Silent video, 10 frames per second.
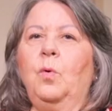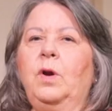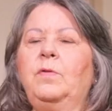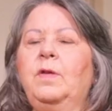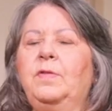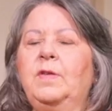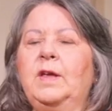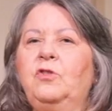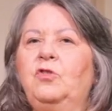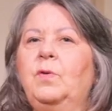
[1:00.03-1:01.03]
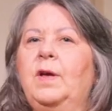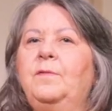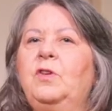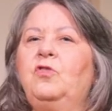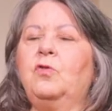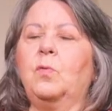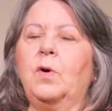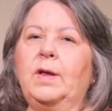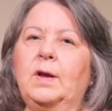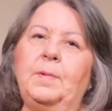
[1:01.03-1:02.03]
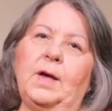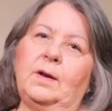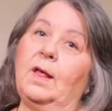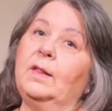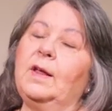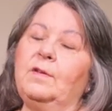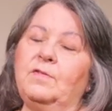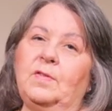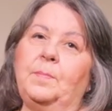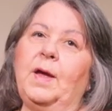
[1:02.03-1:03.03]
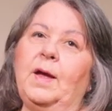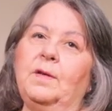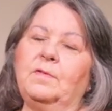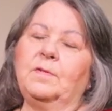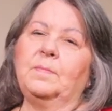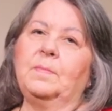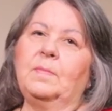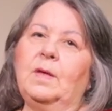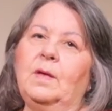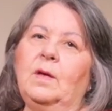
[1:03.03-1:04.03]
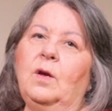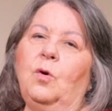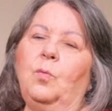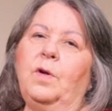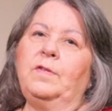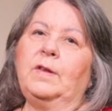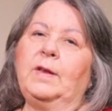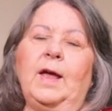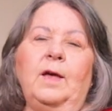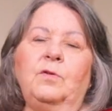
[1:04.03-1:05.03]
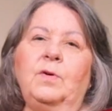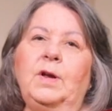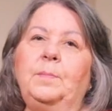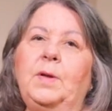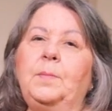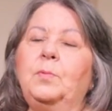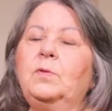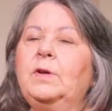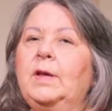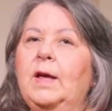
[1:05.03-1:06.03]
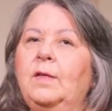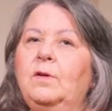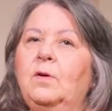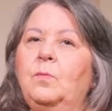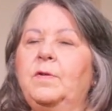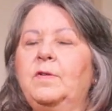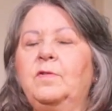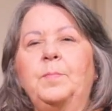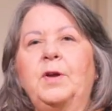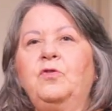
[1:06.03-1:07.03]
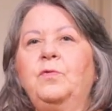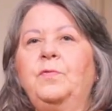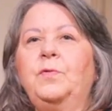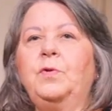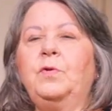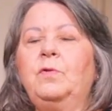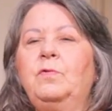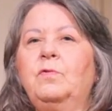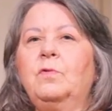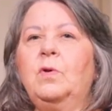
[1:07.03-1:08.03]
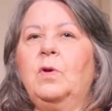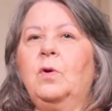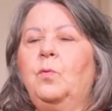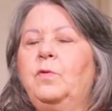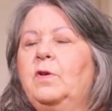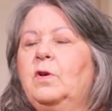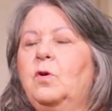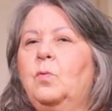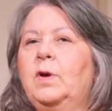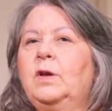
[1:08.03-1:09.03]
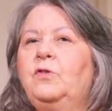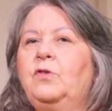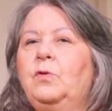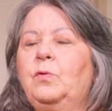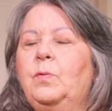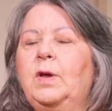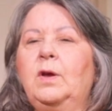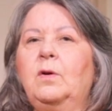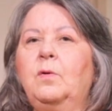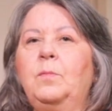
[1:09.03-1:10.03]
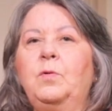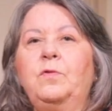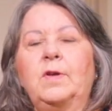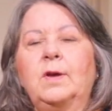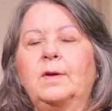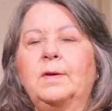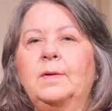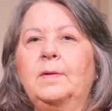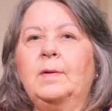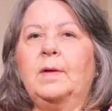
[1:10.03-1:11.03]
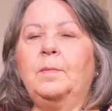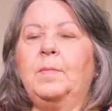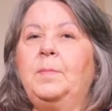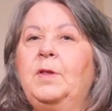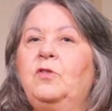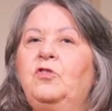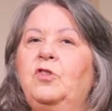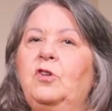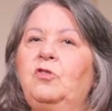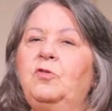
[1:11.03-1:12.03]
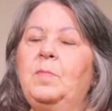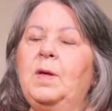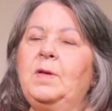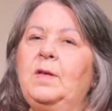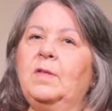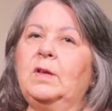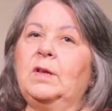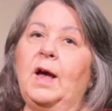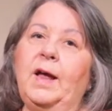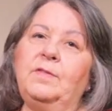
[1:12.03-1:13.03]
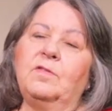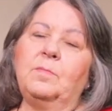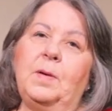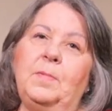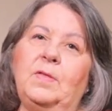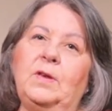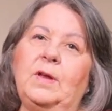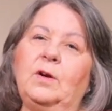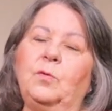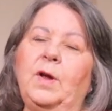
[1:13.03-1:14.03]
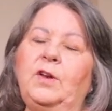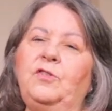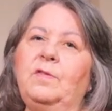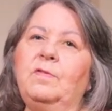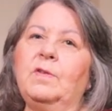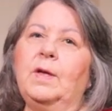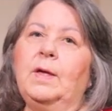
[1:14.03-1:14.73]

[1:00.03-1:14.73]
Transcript: What are the things you have enjoyed about holidays in the past? Was it gathering people together? Was it special foods? Was it going to hear music? Maybe to church, maybe the lights, maybe the decorations.